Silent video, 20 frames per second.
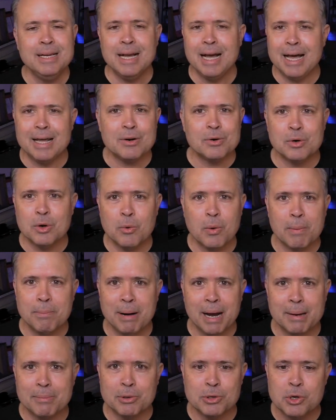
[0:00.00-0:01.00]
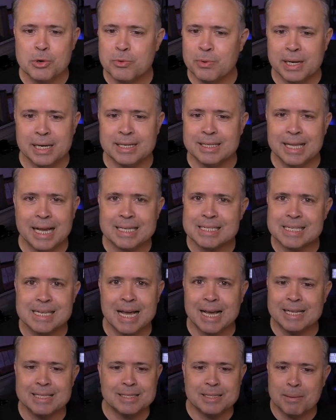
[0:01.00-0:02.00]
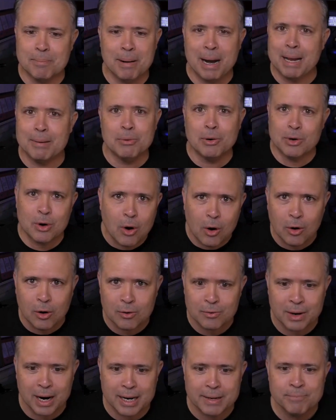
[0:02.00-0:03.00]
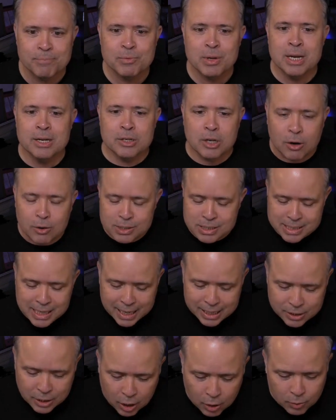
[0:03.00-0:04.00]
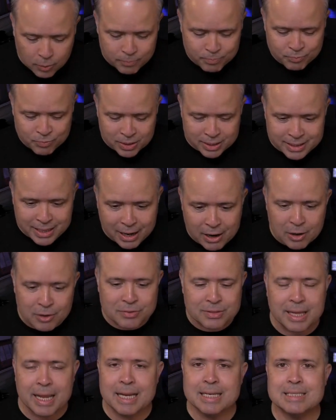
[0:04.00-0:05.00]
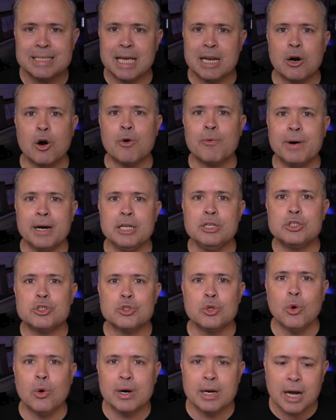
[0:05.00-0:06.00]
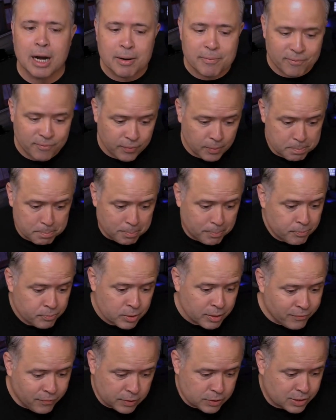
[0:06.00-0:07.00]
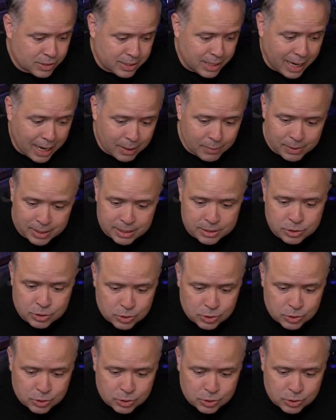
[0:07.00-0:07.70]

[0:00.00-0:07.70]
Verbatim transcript: I don't know what Bible you're reading. That's not the Bible at all, right? No, it's saying no. There are things that are already stored up for for Sarah and